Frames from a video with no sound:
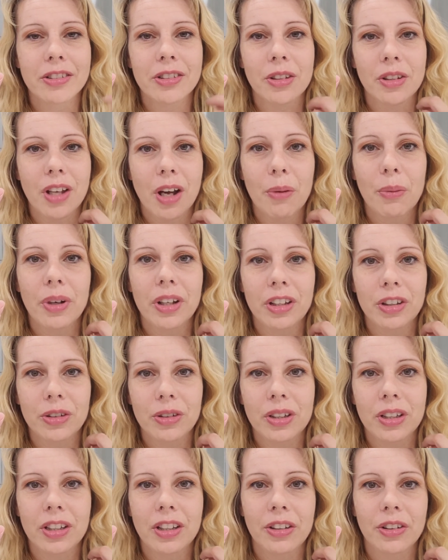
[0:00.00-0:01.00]
So that way you
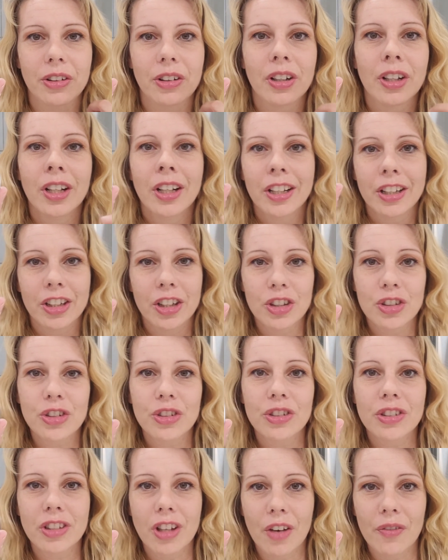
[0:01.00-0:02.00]
can either get
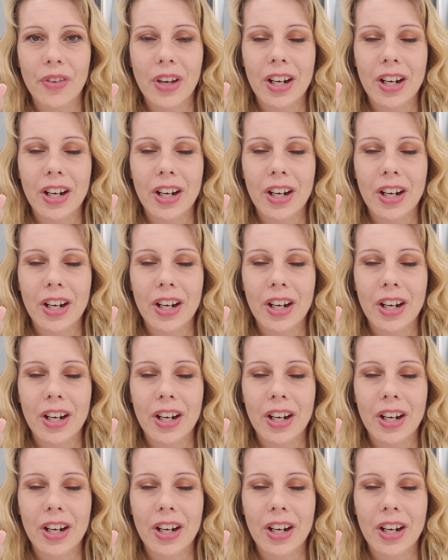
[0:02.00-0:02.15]
yourself